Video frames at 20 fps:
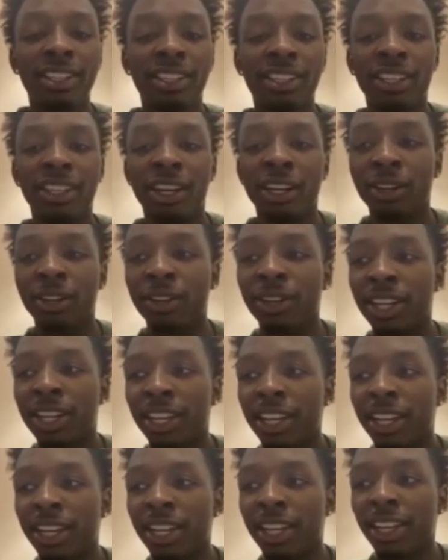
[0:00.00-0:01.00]
So
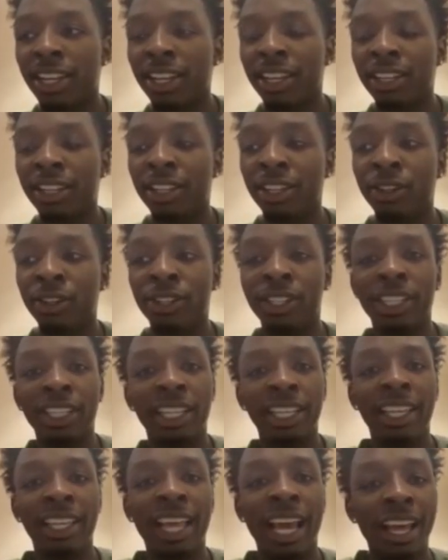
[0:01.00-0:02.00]
usually
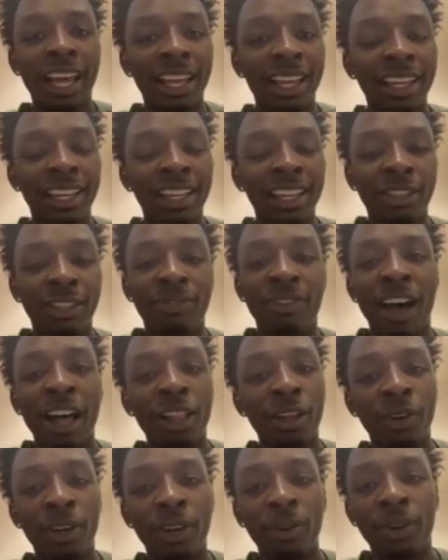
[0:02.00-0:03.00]
that
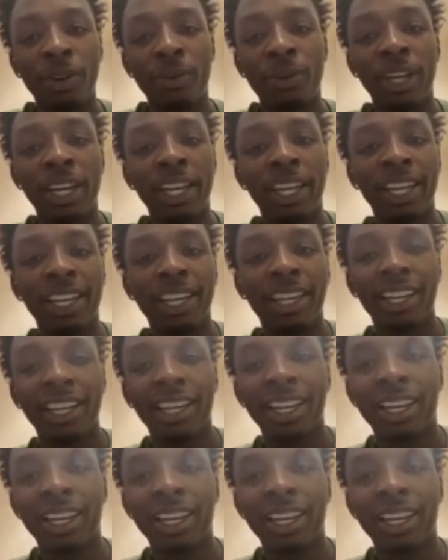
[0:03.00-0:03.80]
follow it with winning.